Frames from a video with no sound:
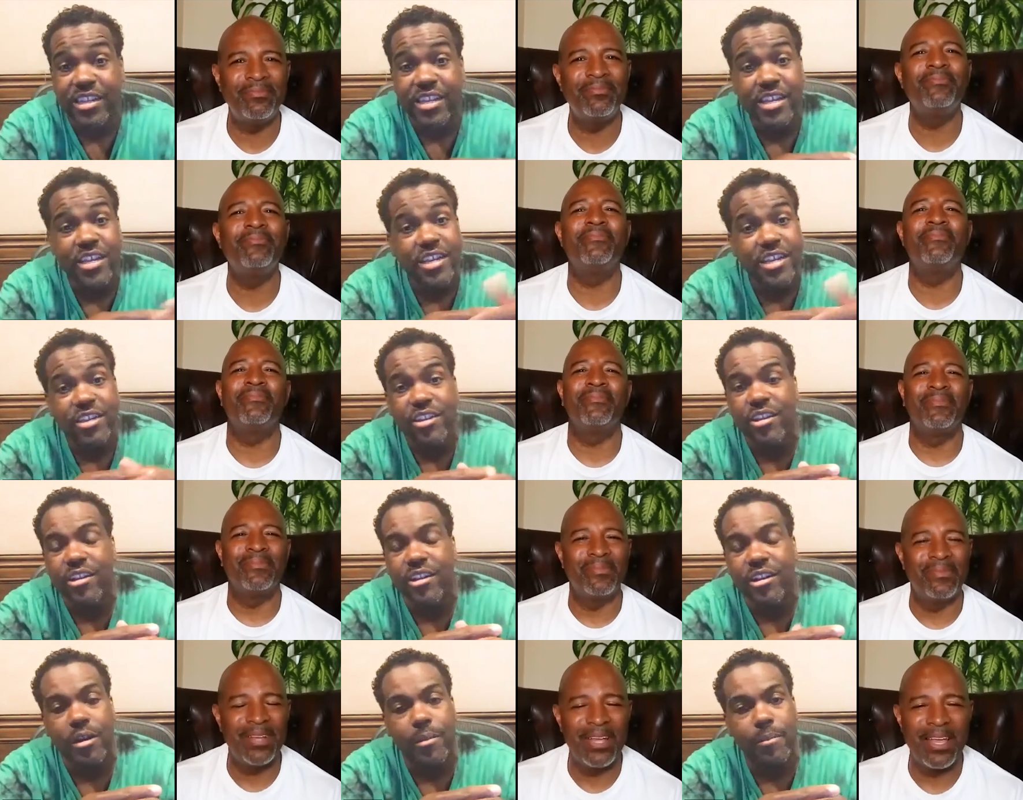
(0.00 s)
Speaker 1: You
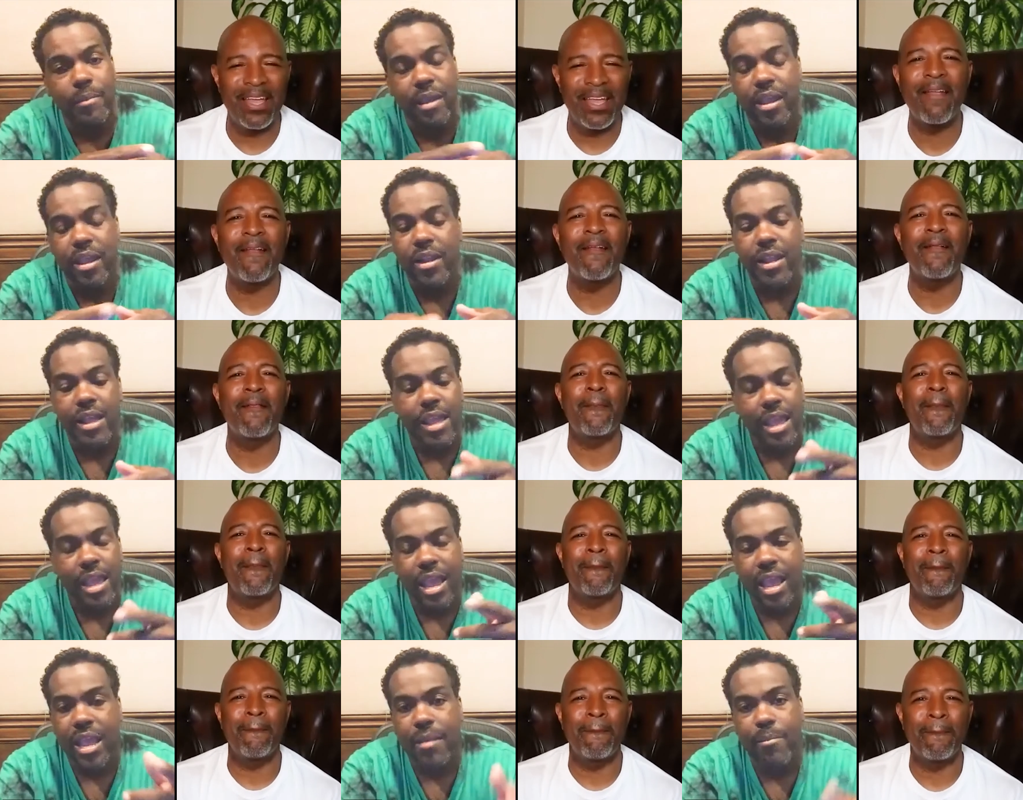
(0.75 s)
know what I mean?
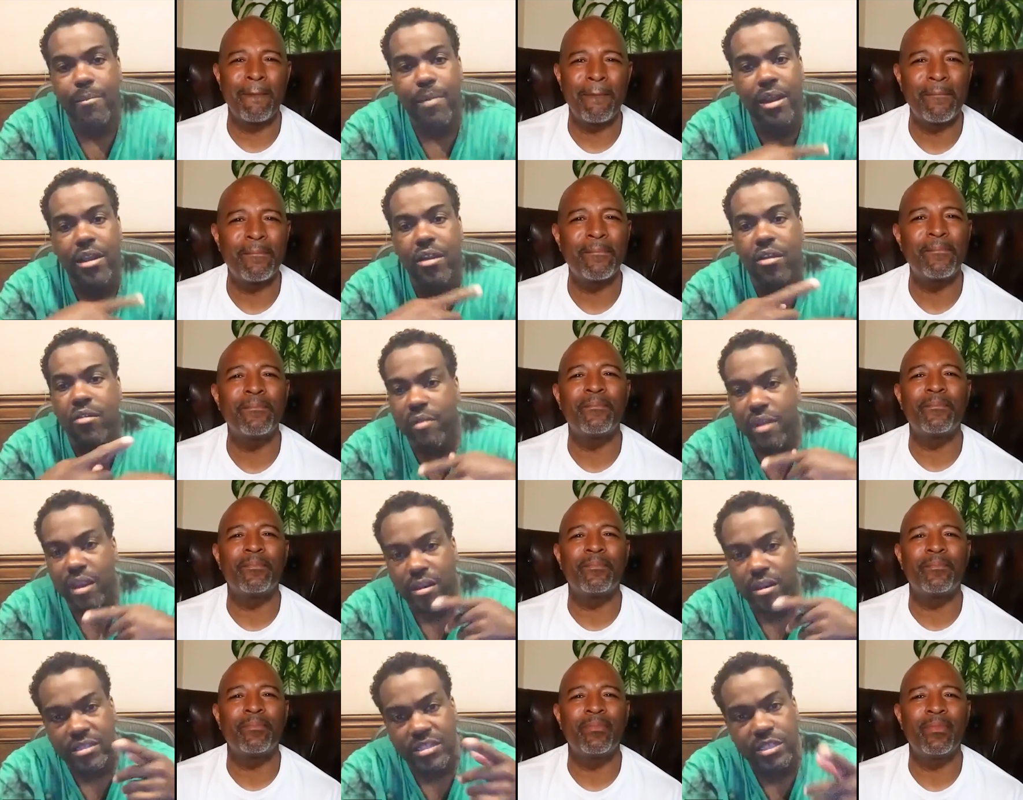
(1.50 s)
And my
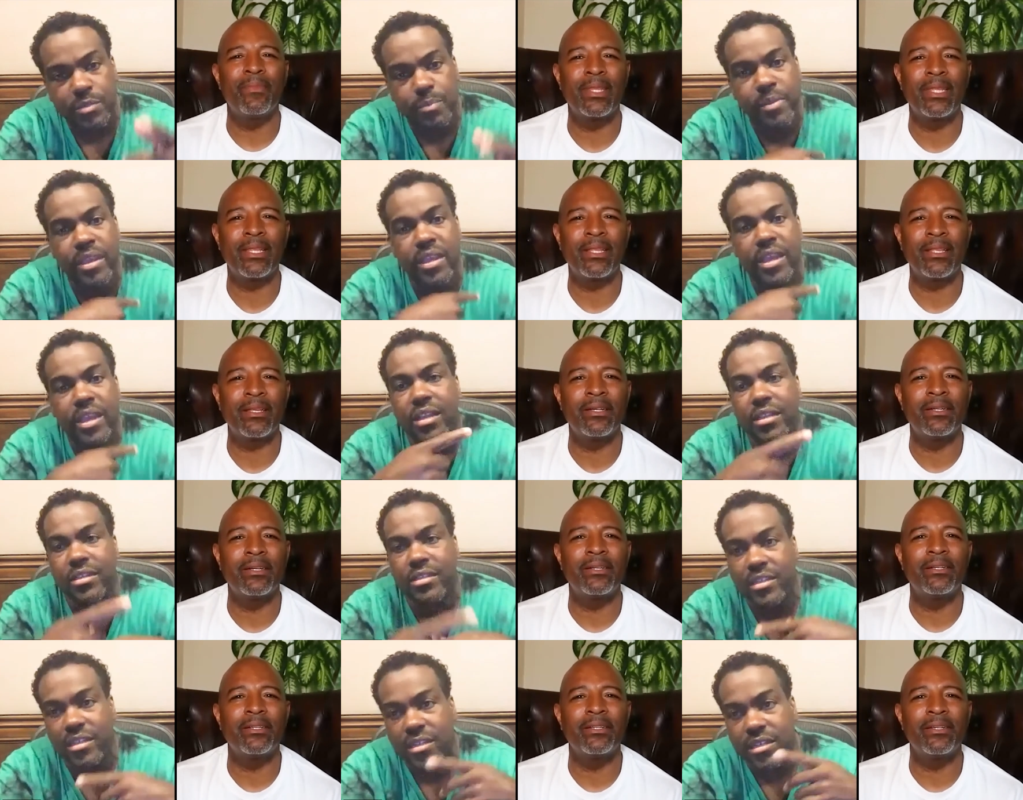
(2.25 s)
career just began
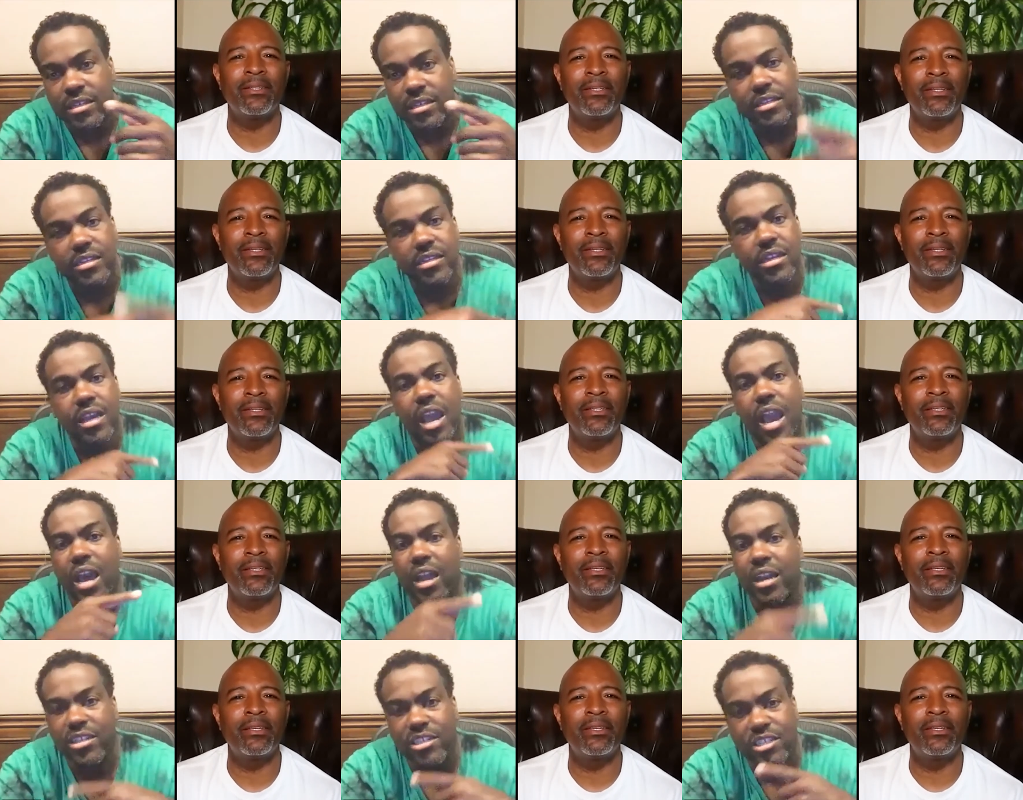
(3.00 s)
to
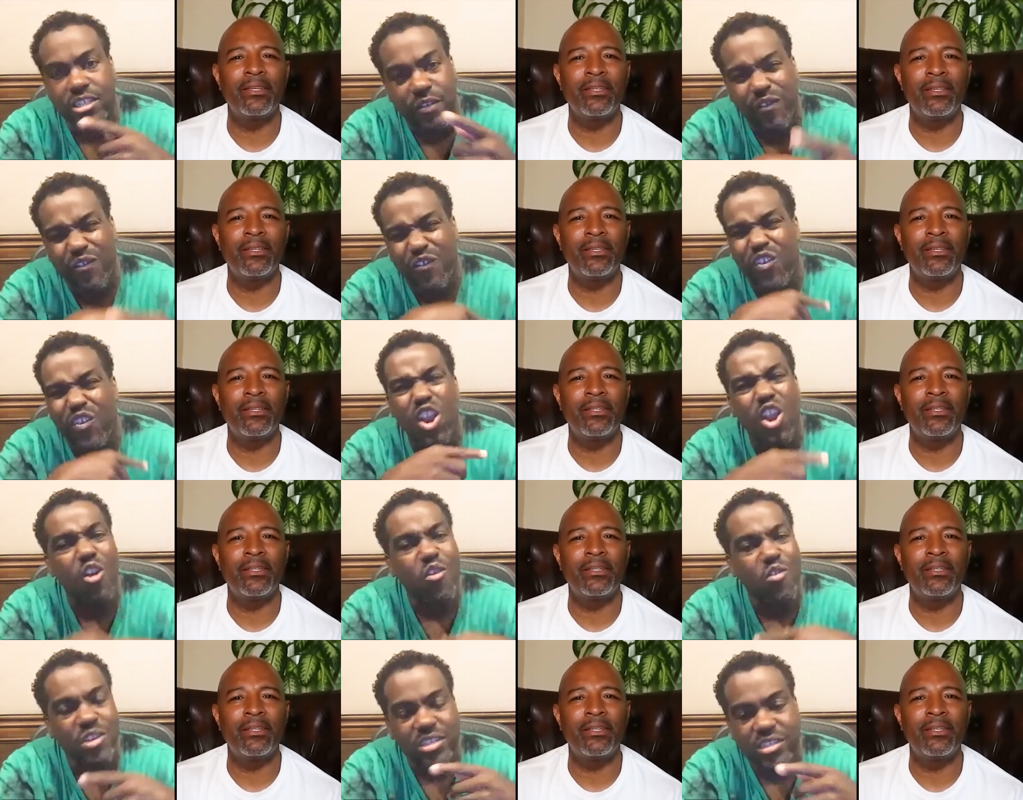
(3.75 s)
kind of just
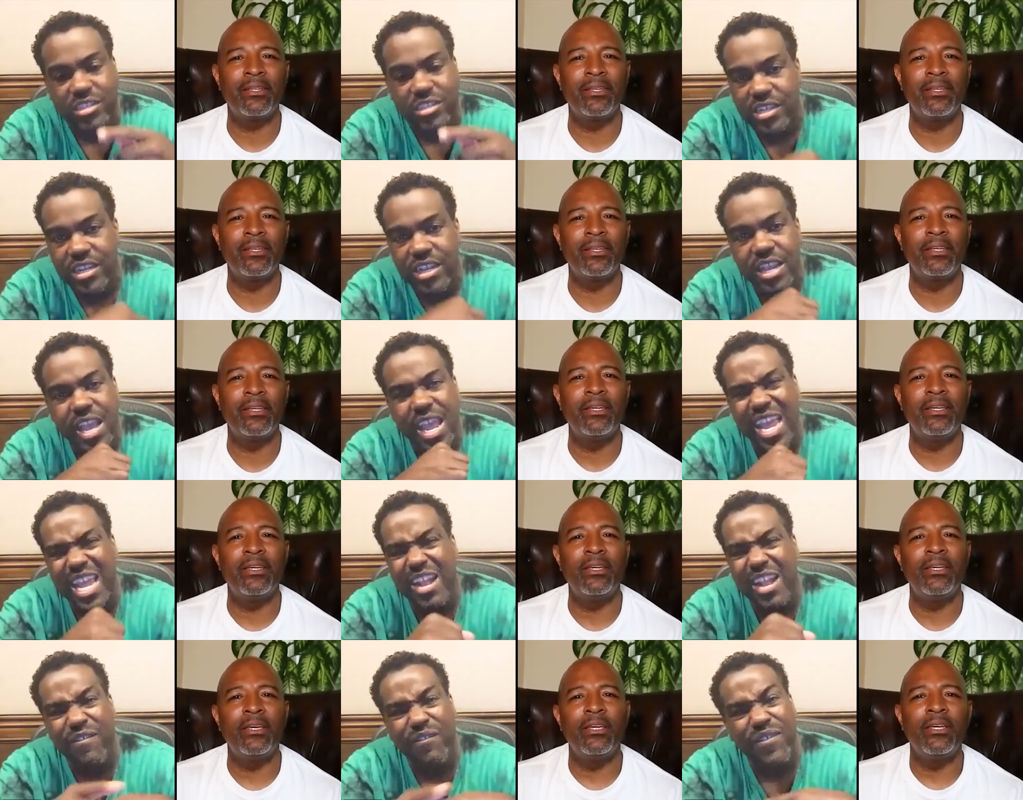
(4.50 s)
flourish in
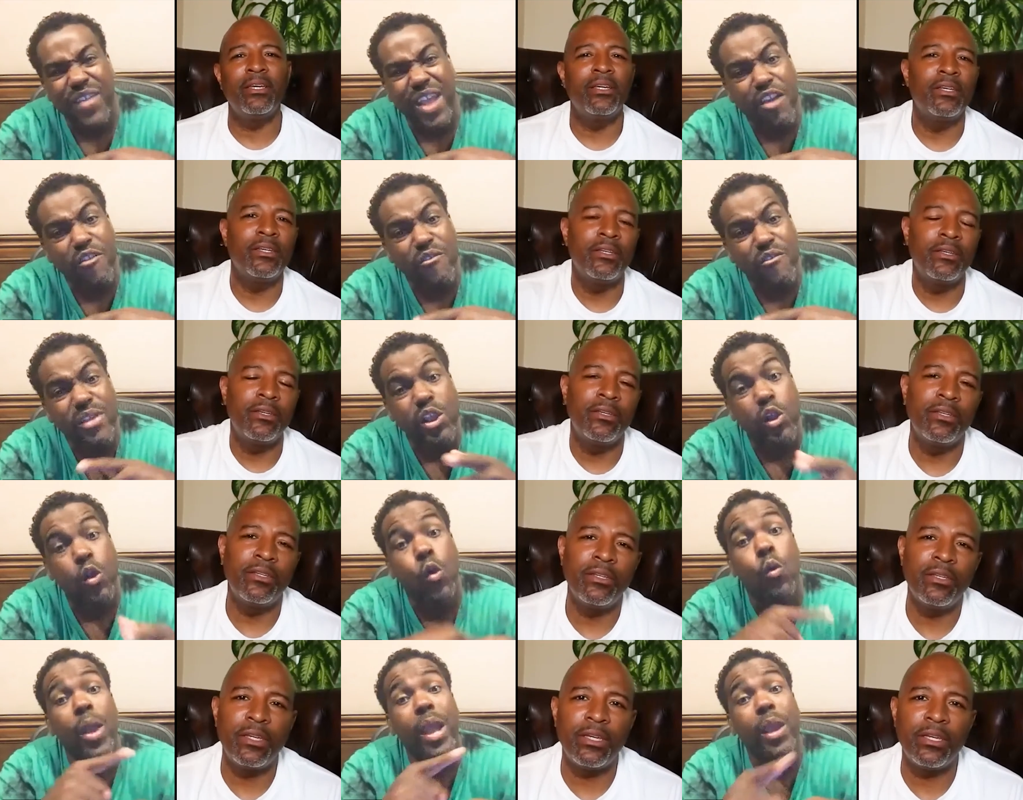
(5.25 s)
a very
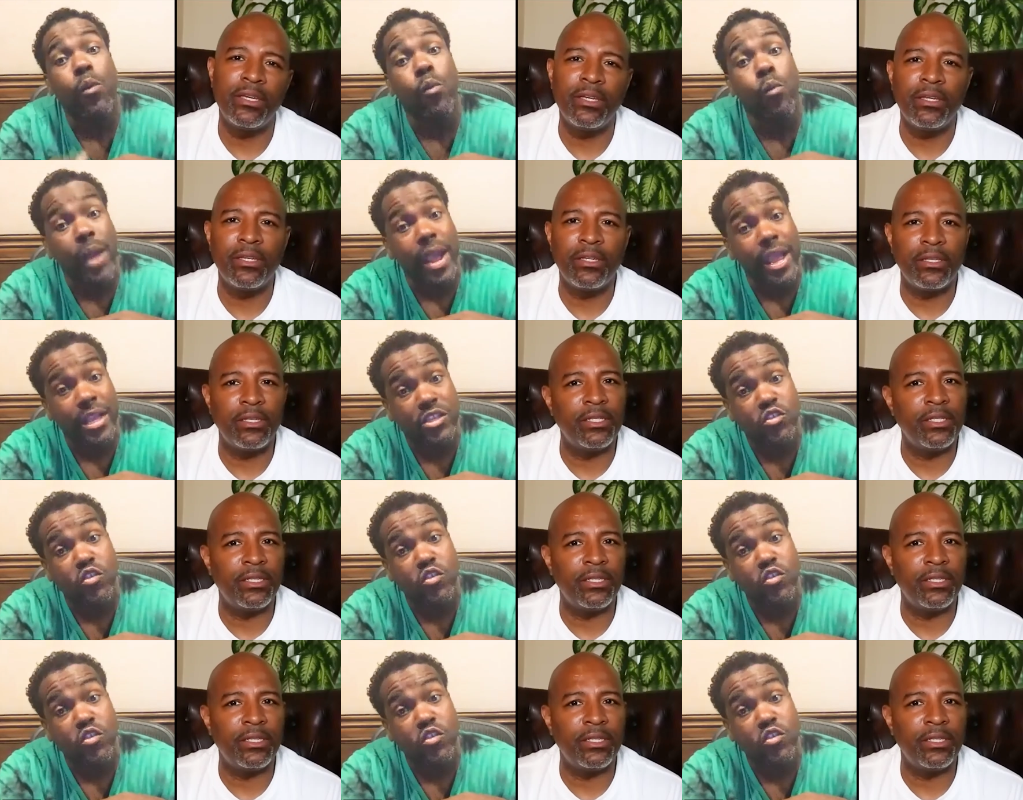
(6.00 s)
quick way too.